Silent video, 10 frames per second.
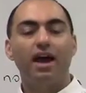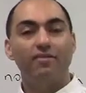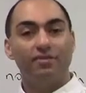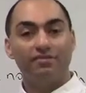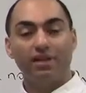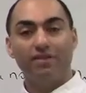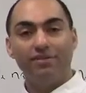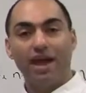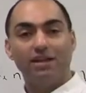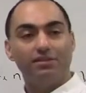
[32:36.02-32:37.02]
I
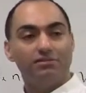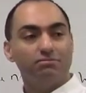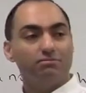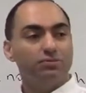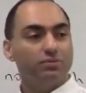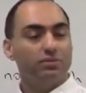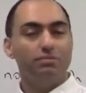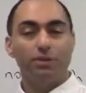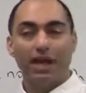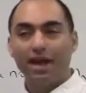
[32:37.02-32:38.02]

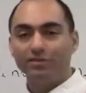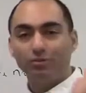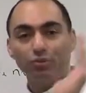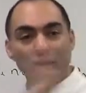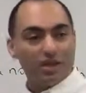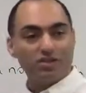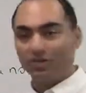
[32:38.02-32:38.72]
have some 20 years